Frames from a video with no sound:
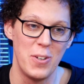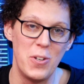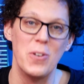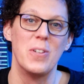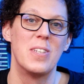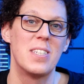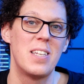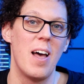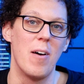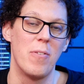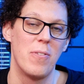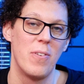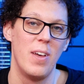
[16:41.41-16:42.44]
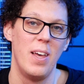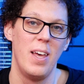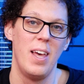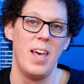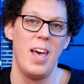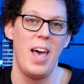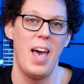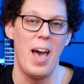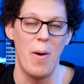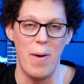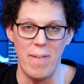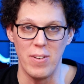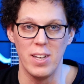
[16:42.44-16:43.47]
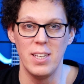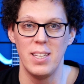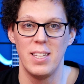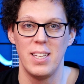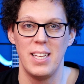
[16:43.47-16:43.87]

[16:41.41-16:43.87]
Good stuff. However,